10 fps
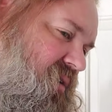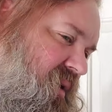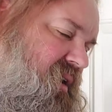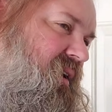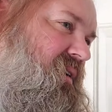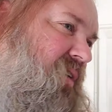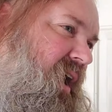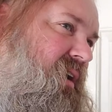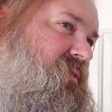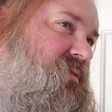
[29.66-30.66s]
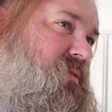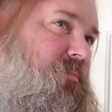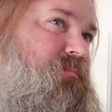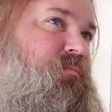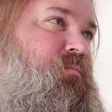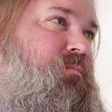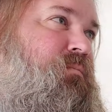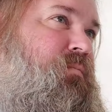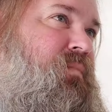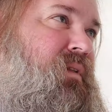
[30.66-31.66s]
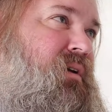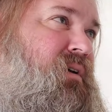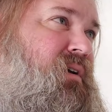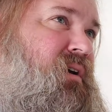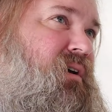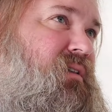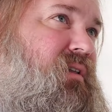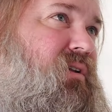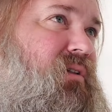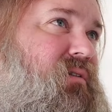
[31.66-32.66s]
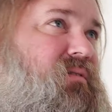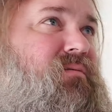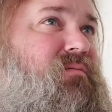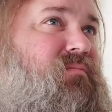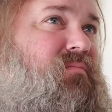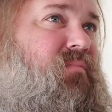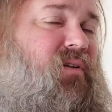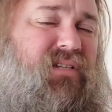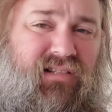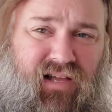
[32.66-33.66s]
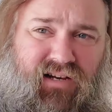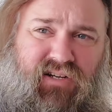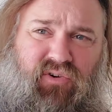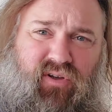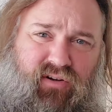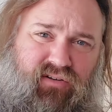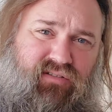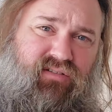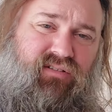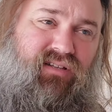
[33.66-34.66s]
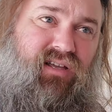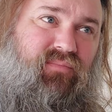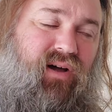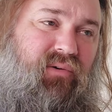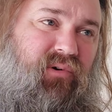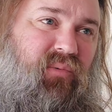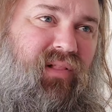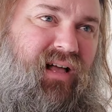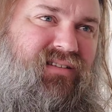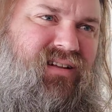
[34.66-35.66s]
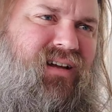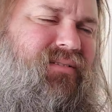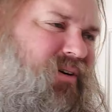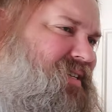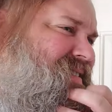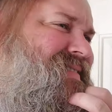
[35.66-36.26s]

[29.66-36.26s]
or may not have had some little multi-legged critters in my room last night, which